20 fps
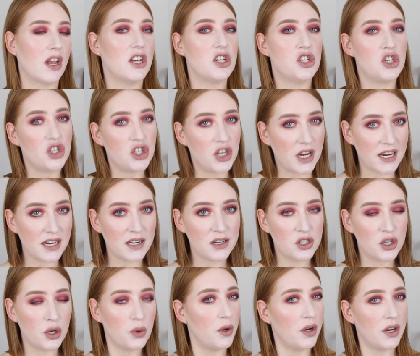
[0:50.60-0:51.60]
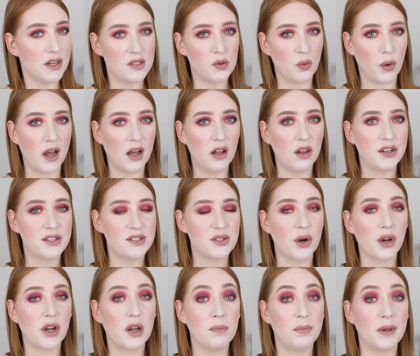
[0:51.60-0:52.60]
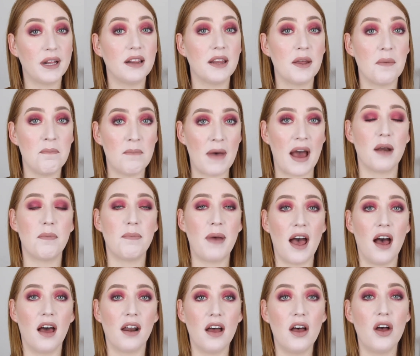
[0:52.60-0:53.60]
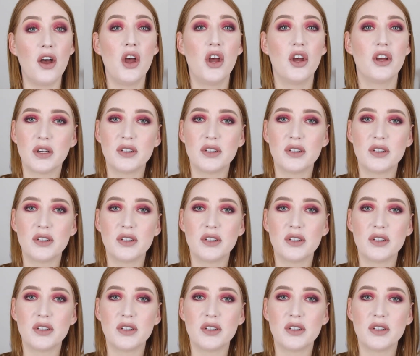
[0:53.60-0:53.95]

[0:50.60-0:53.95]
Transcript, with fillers: a sheen to it as well. It's not a completely matte powder,